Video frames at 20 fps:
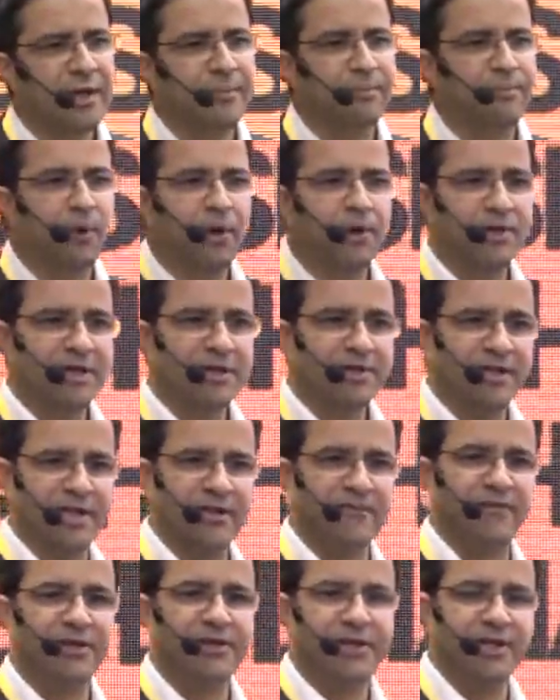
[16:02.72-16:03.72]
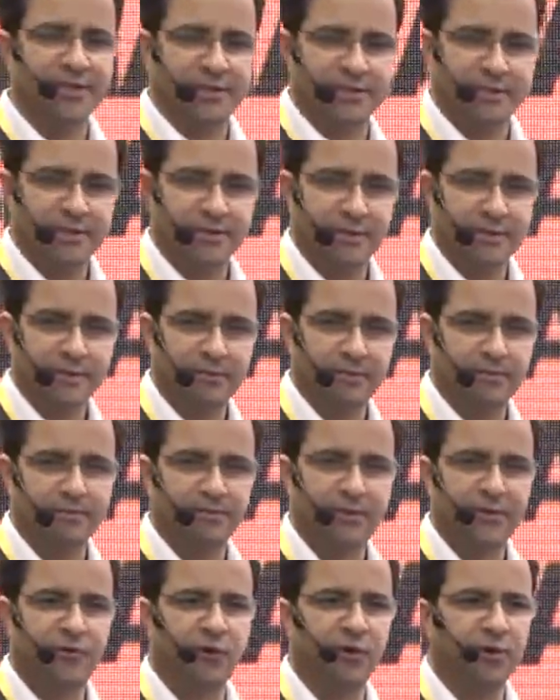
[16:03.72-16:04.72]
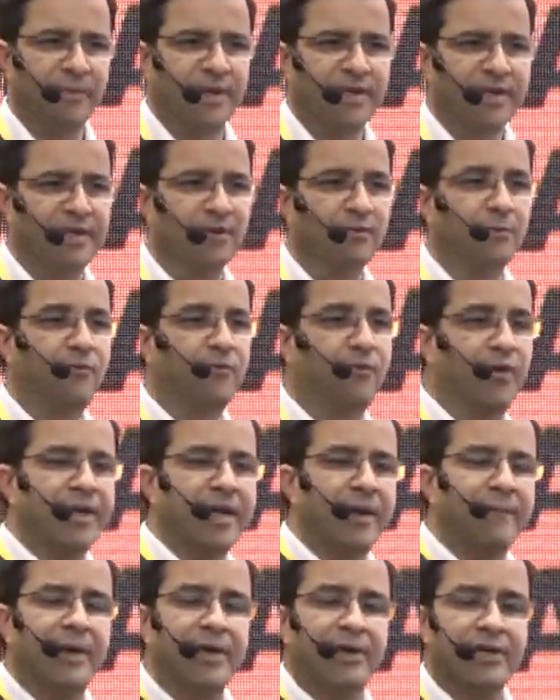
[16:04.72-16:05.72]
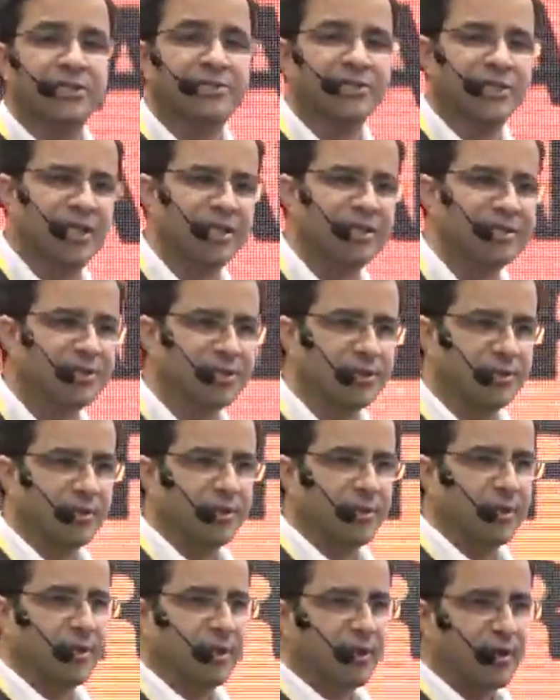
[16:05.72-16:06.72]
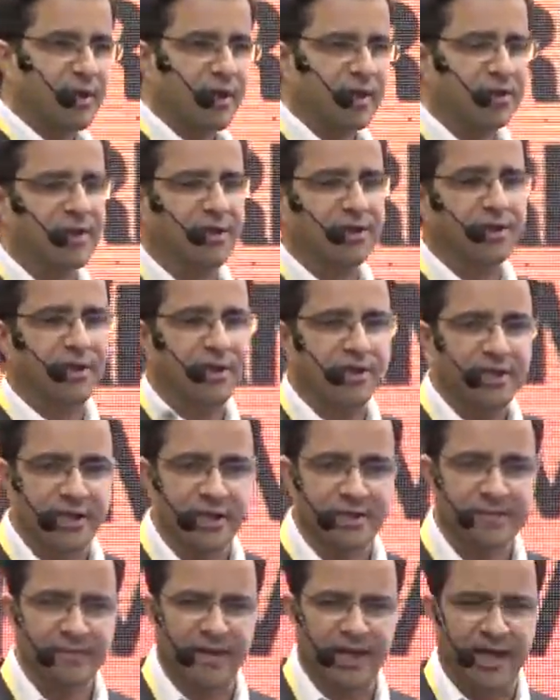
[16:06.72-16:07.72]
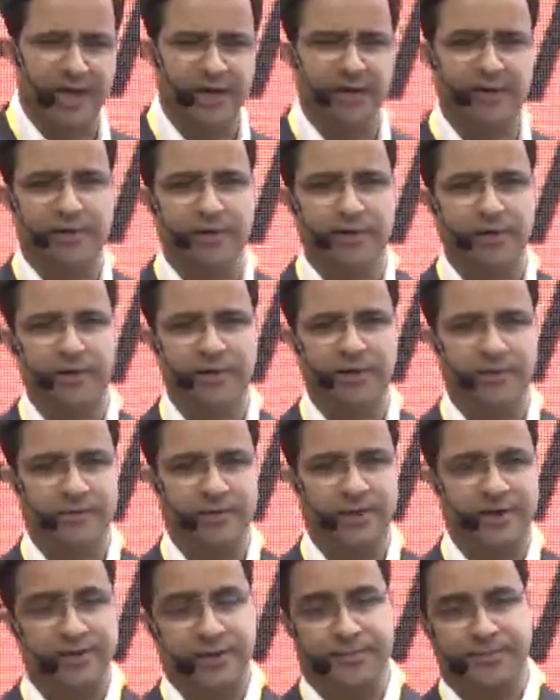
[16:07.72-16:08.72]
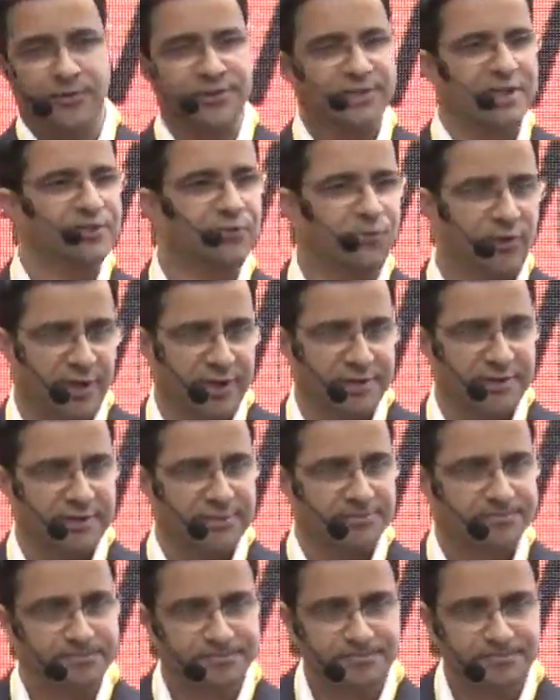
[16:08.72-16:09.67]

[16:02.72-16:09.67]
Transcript: important thing we did before making fundamental change in the team and the process was,